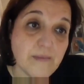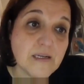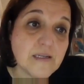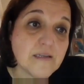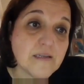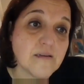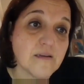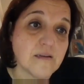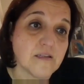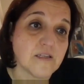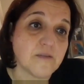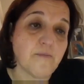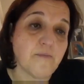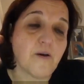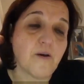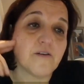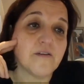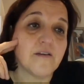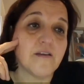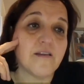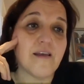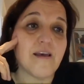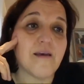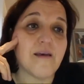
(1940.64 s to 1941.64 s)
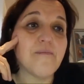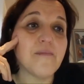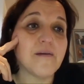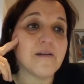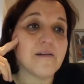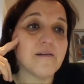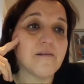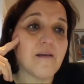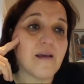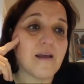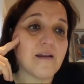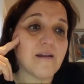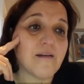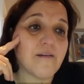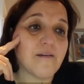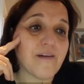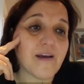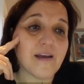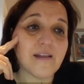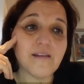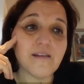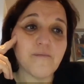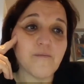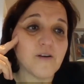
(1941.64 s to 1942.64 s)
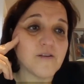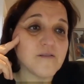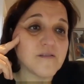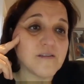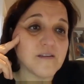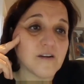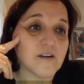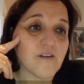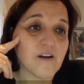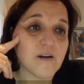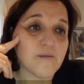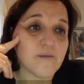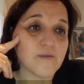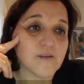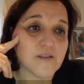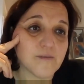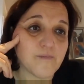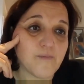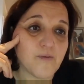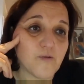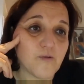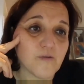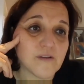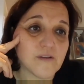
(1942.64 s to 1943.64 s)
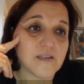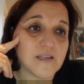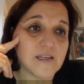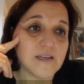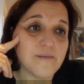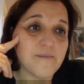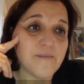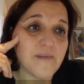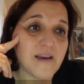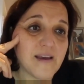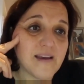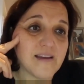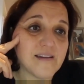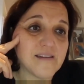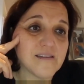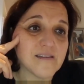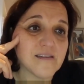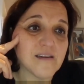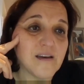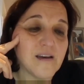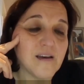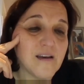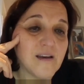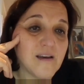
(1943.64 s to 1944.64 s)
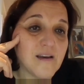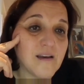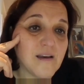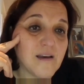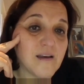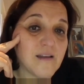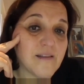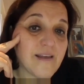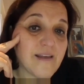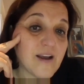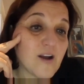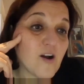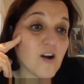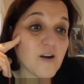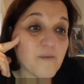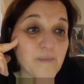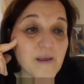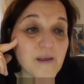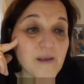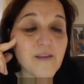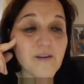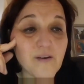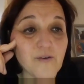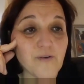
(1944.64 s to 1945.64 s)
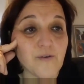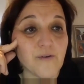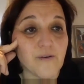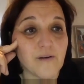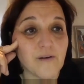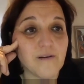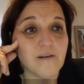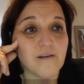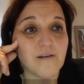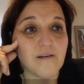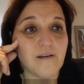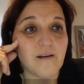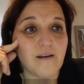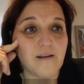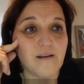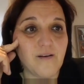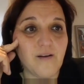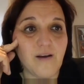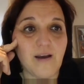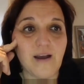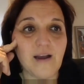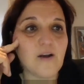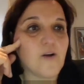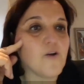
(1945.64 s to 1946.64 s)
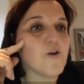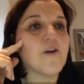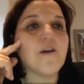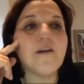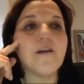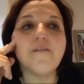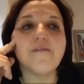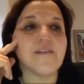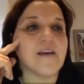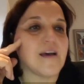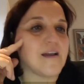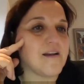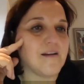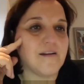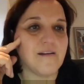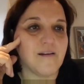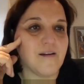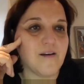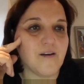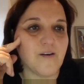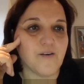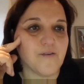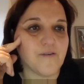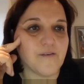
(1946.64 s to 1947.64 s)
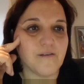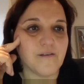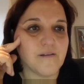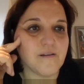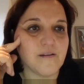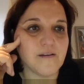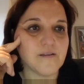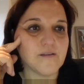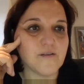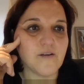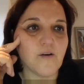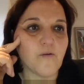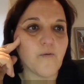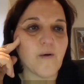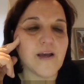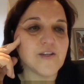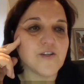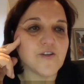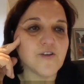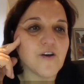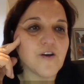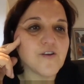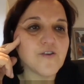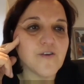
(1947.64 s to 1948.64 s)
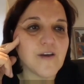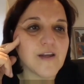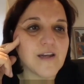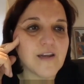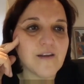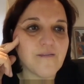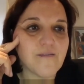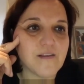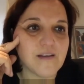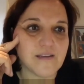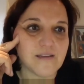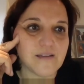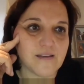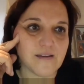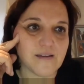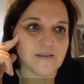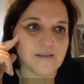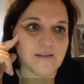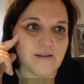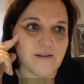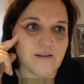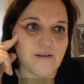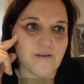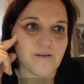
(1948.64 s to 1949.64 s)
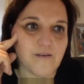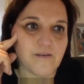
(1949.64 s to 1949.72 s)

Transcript: it and spoke to them, and, and I found the most incredible support team, and they got me through. I, you know, I couldn't have done it alone. There's no way. You don't do any of these things alone.